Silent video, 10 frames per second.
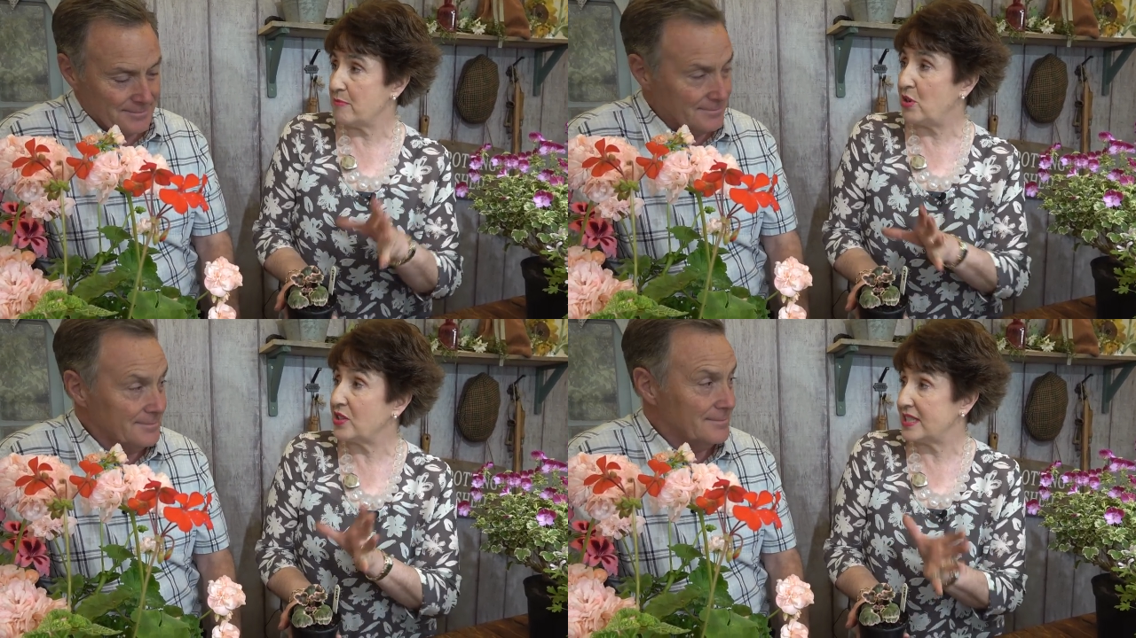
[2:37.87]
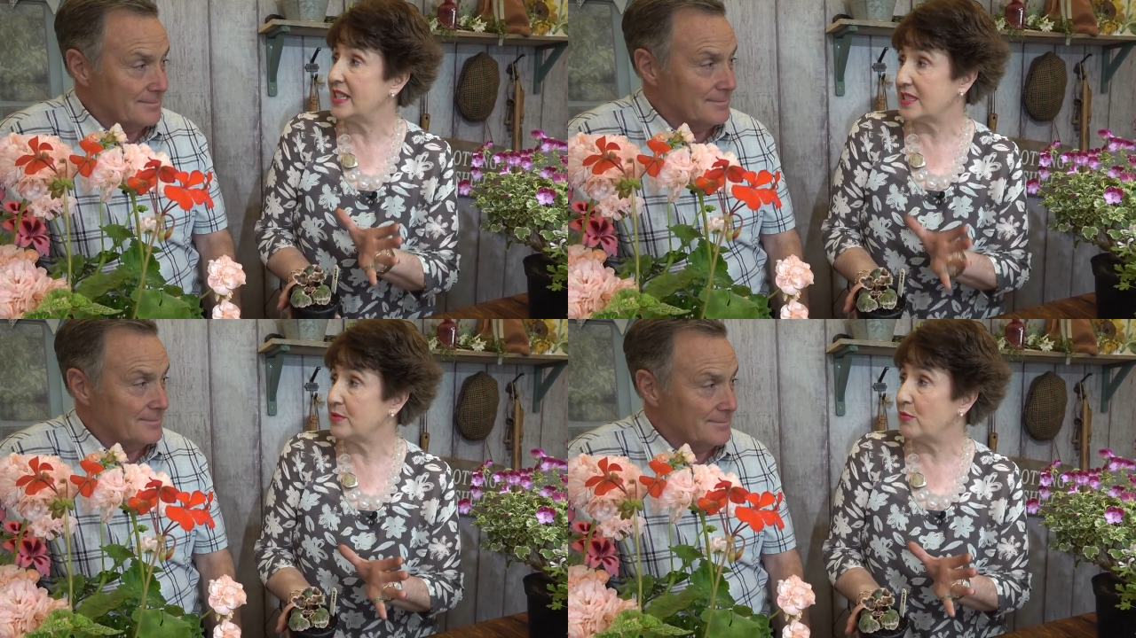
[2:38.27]
Speaker 1: than pot it
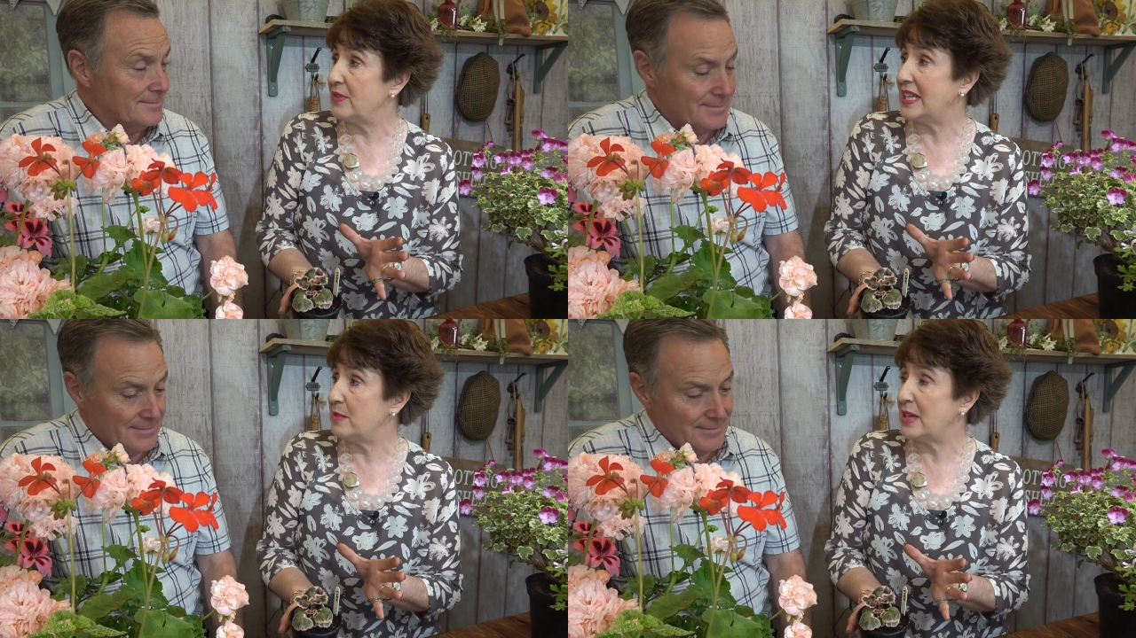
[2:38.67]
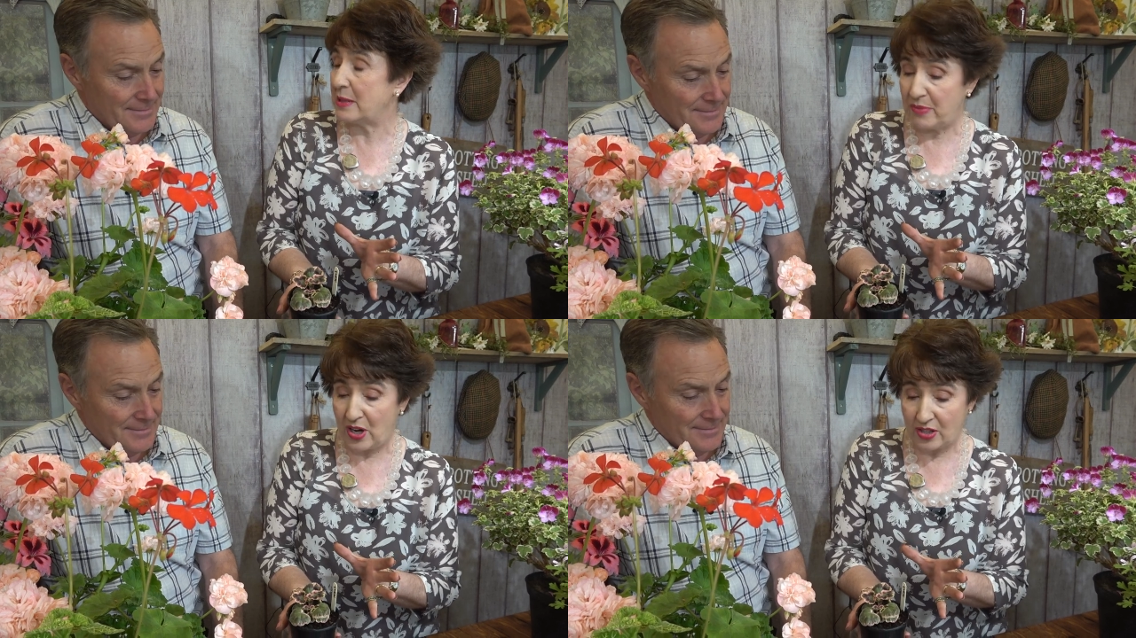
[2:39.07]
into a really
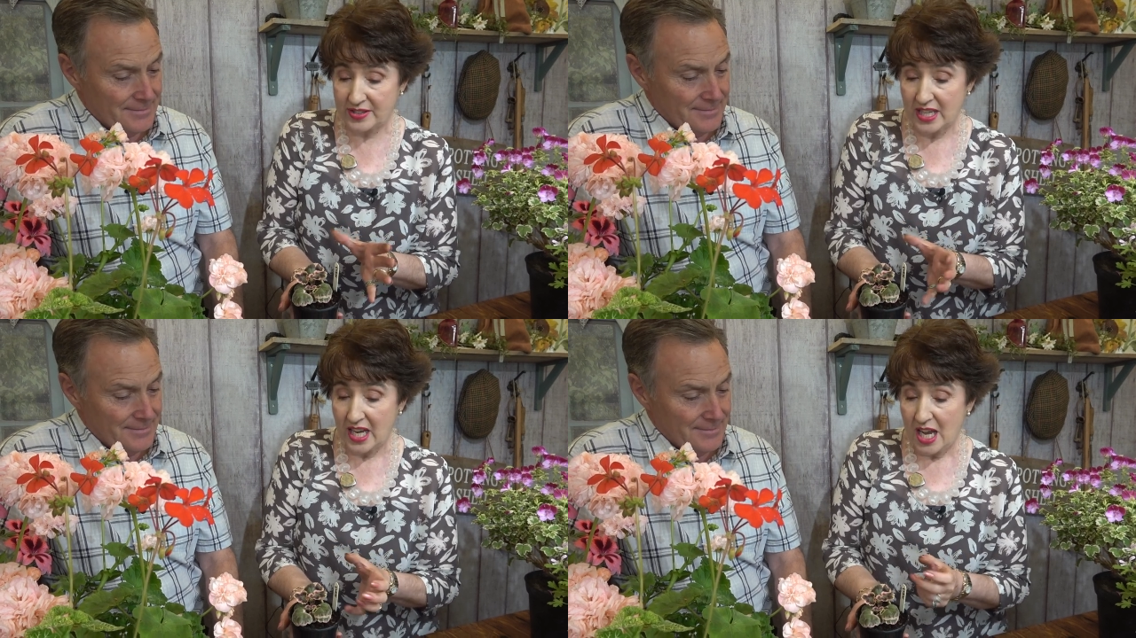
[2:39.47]
big pot,